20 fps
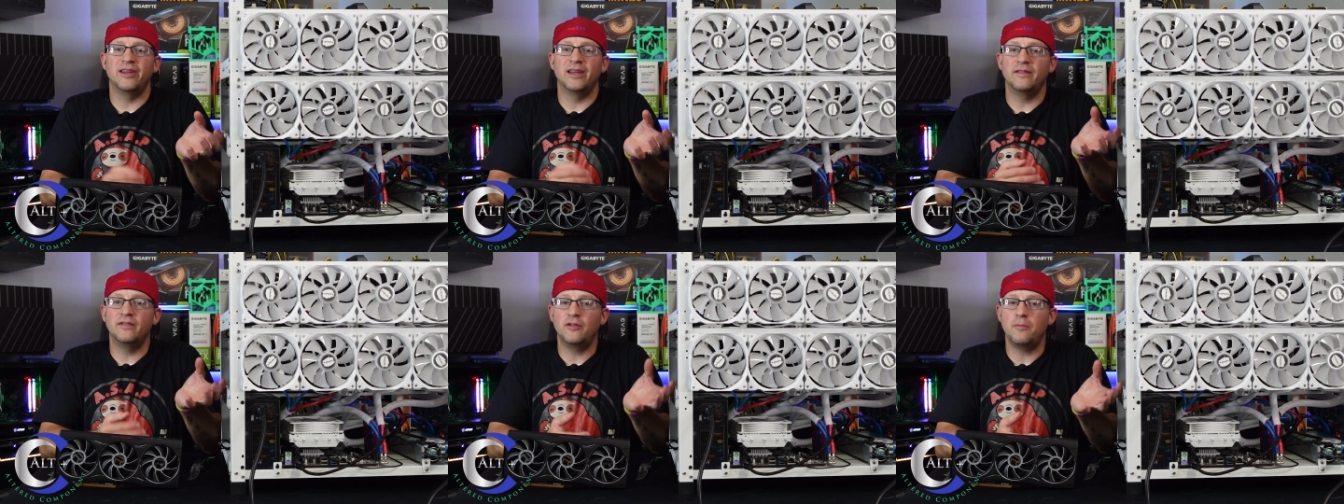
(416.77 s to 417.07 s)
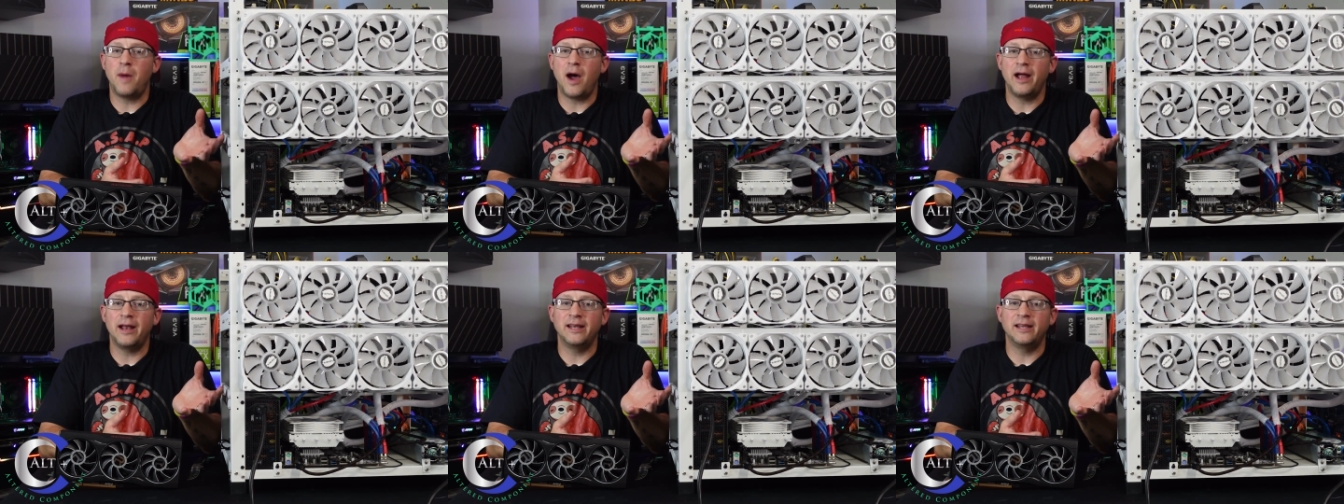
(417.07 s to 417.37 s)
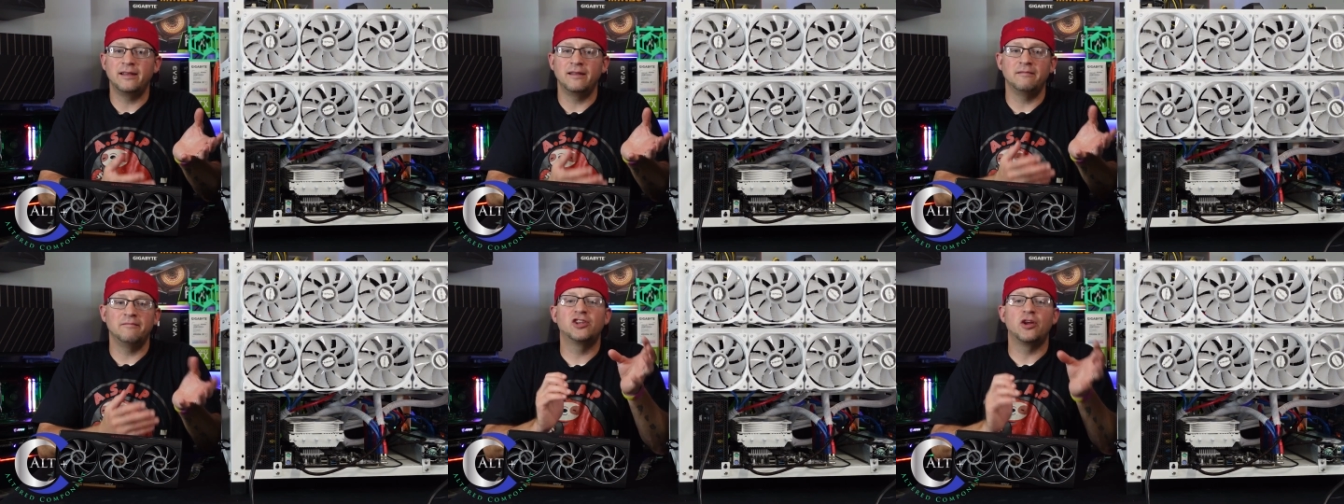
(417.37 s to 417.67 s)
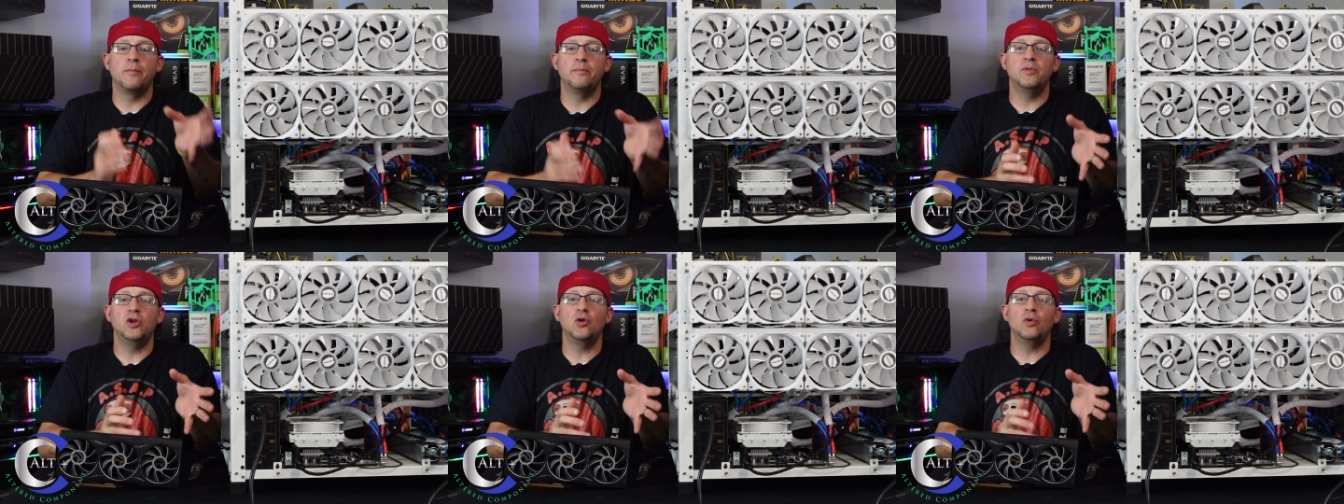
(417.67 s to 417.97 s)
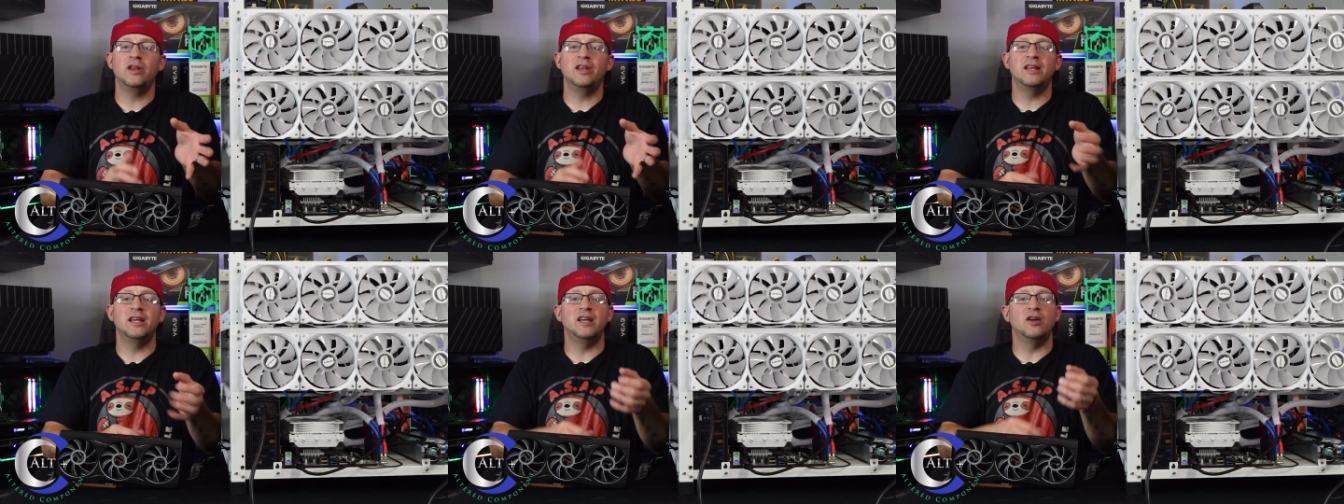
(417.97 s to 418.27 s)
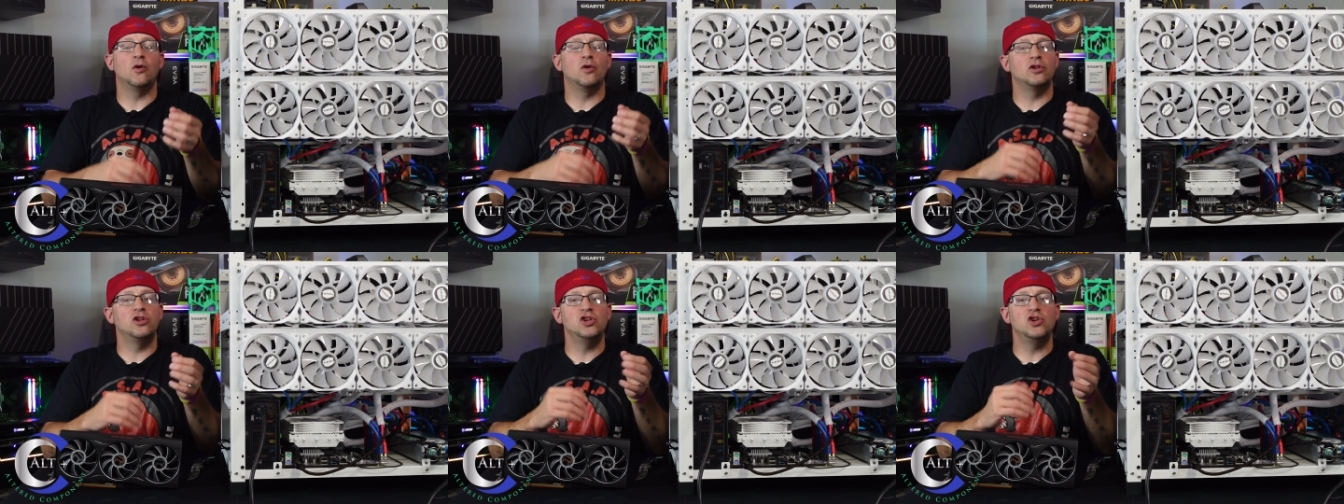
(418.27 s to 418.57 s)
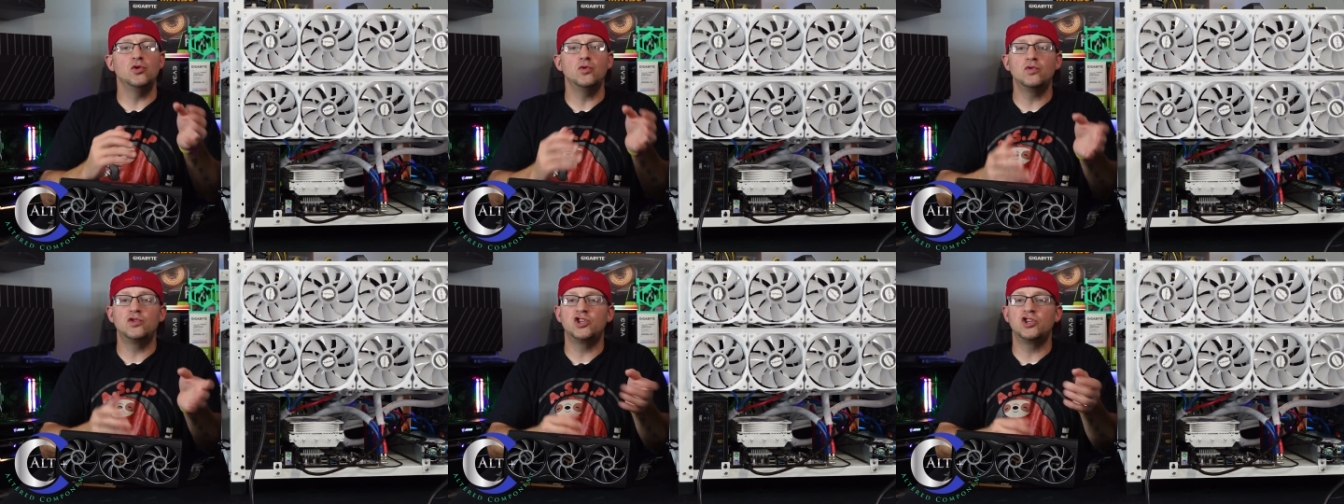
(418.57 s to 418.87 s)
in the mining community on
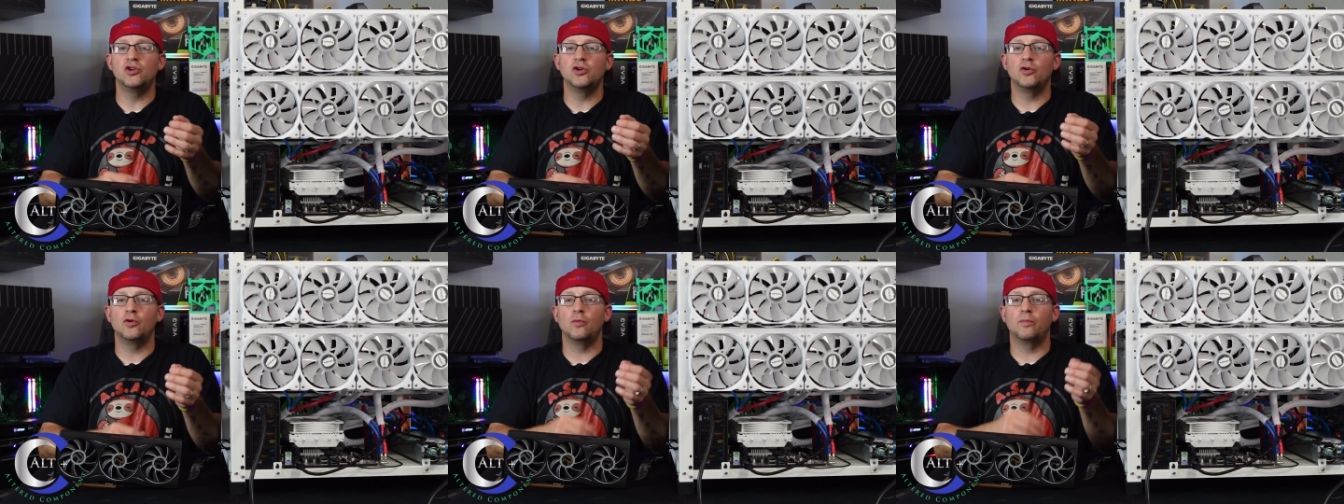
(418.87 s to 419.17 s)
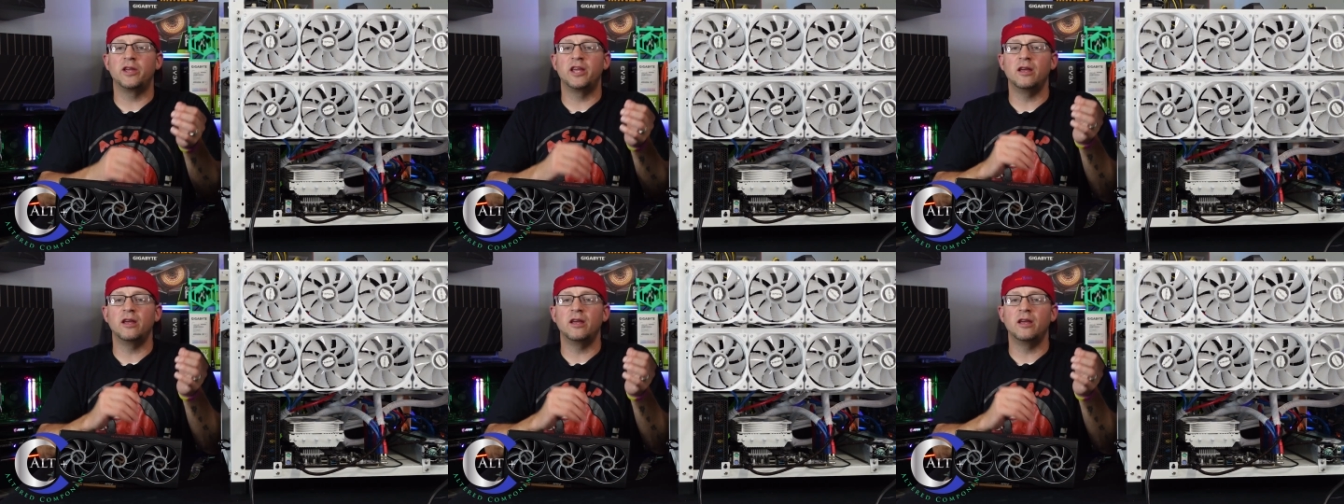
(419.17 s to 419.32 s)
YouTube,